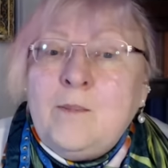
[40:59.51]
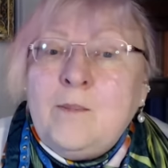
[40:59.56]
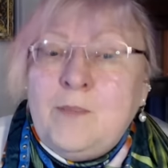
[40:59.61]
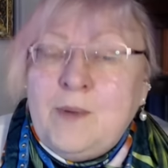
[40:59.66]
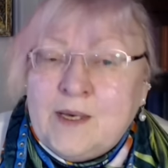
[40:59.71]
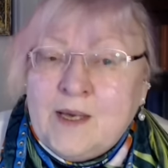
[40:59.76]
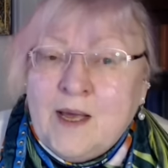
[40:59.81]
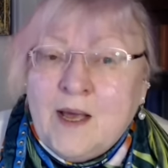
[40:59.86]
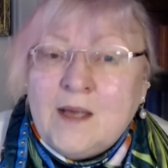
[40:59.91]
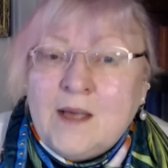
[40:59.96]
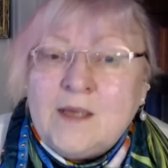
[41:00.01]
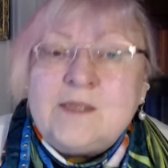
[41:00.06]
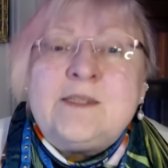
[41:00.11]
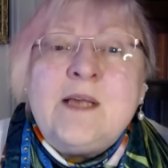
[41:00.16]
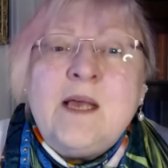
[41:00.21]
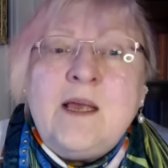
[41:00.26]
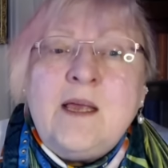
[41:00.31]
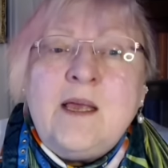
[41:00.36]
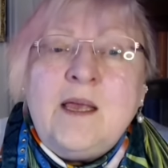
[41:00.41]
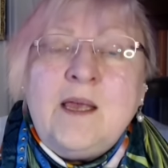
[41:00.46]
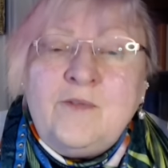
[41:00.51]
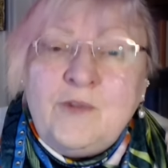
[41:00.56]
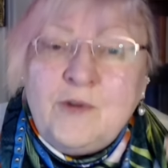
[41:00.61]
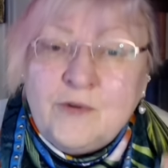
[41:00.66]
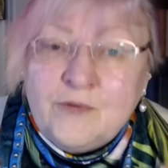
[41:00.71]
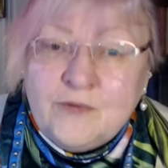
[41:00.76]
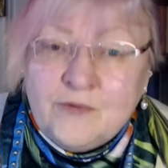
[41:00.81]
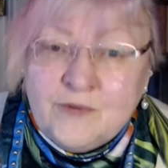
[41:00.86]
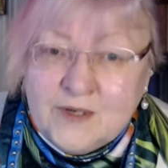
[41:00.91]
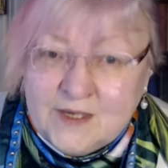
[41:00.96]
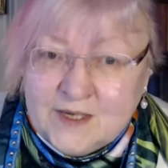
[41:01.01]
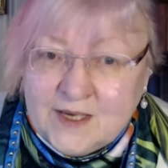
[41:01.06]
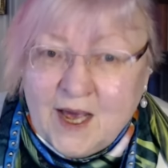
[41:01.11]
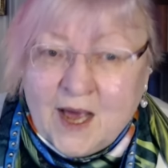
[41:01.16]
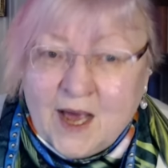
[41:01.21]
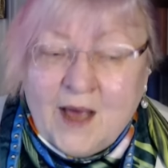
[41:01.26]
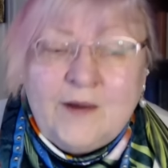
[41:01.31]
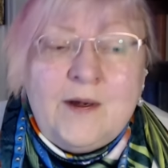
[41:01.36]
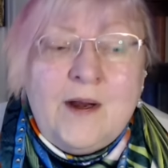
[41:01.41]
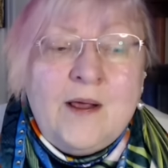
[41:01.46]
Because if you've
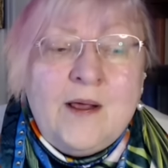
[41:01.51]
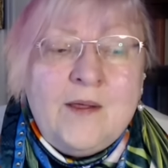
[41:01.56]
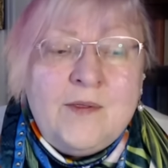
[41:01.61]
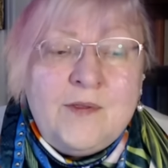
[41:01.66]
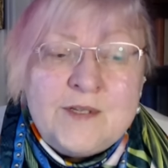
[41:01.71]
got